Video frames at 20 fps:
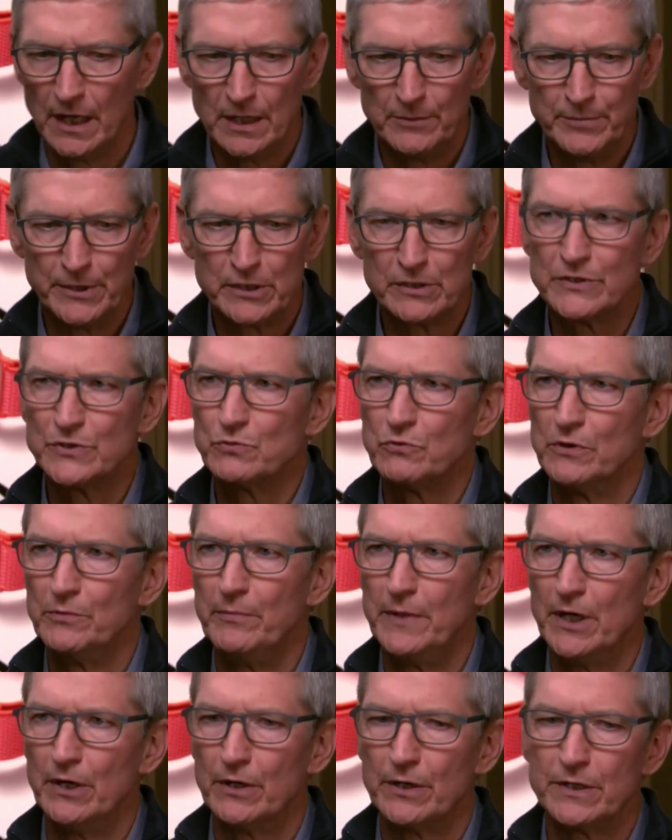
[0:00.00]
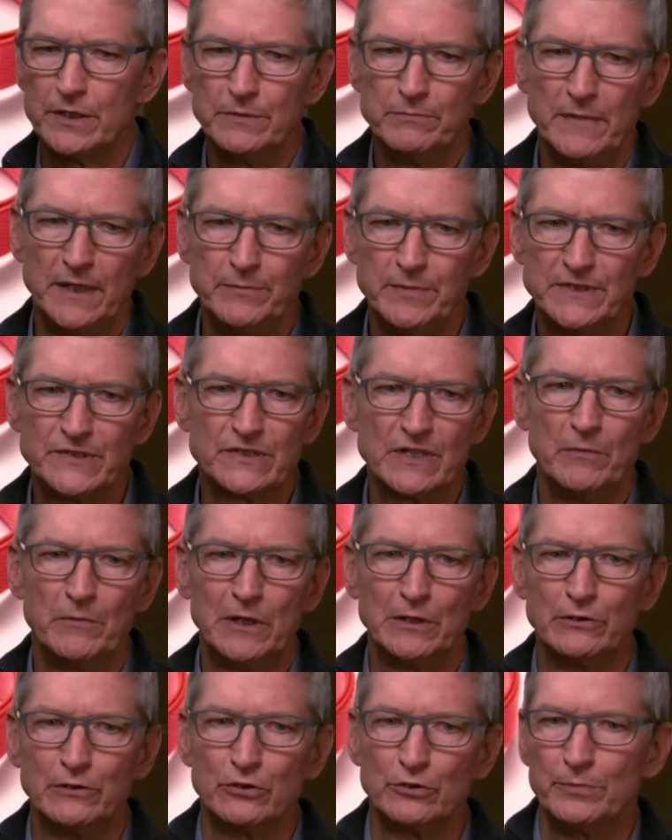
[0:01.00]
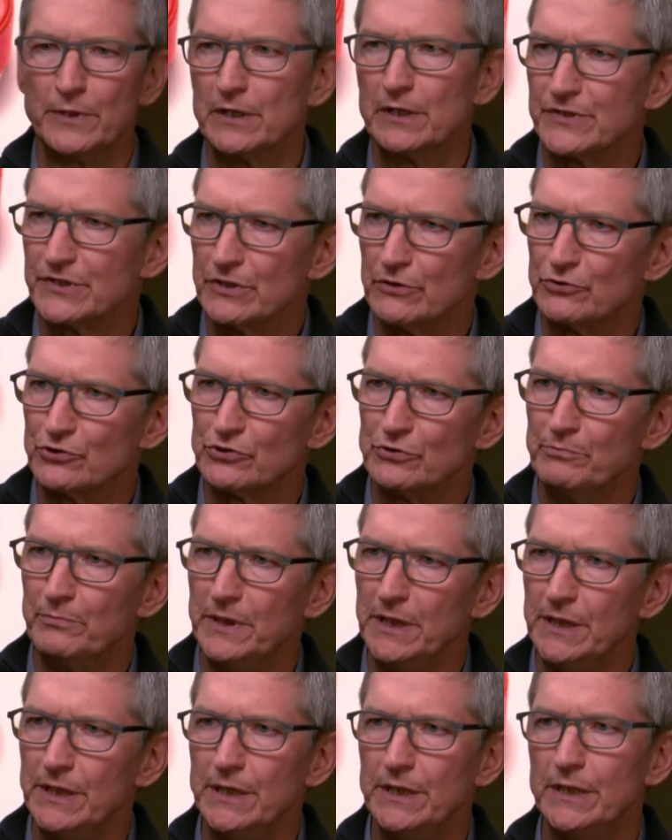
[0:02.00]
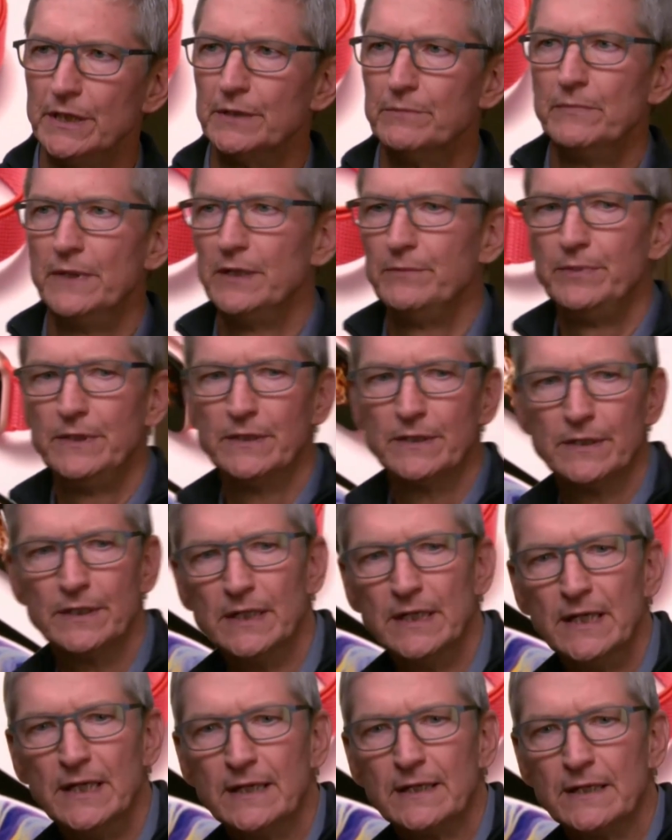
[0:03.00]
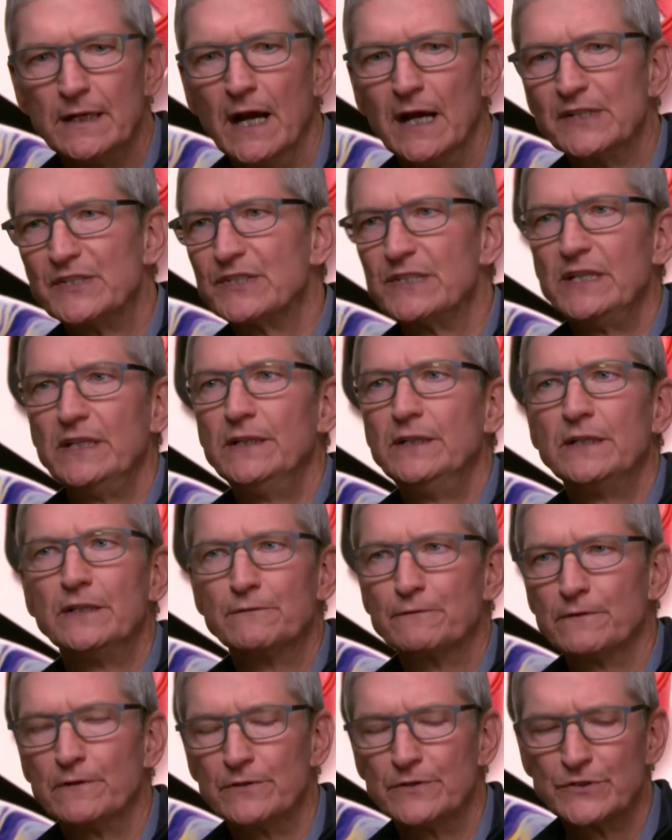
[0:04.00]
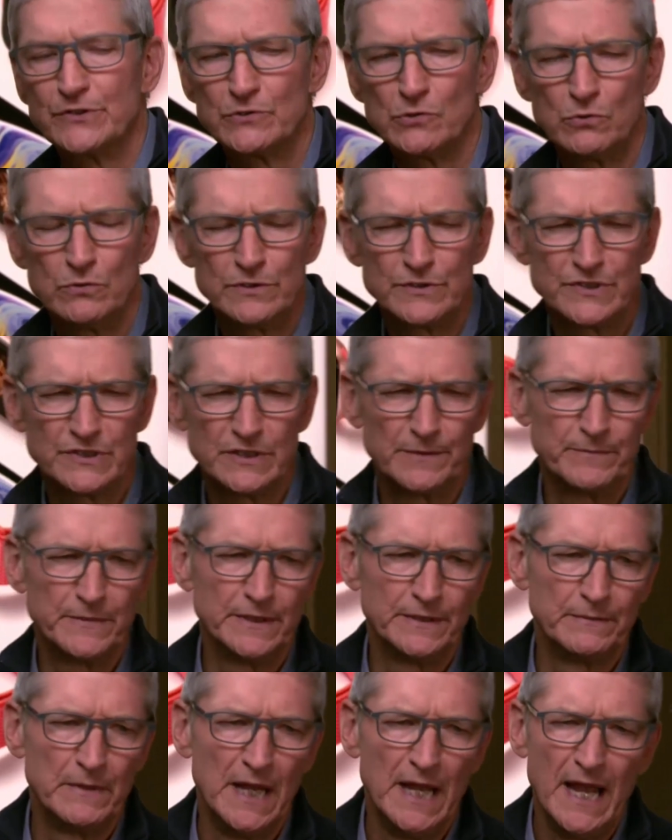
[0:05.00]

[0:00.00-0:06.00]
because we're American, maybe a little bit on social media, maybe a guy standing in front of the store or something.